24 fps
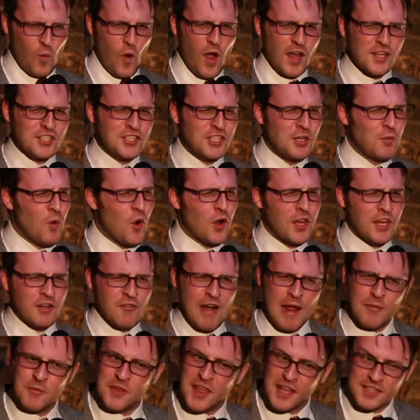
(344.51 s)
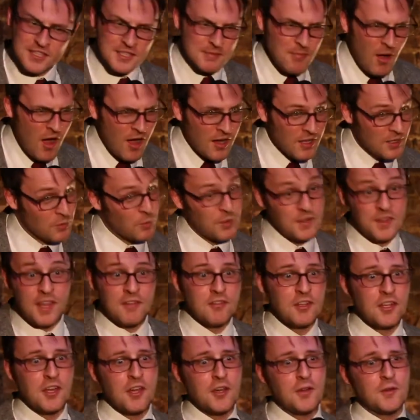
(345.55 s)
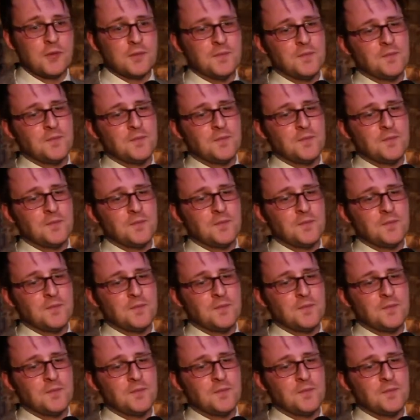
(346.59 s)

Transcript: Why is she walking around with that smile? We'll never know.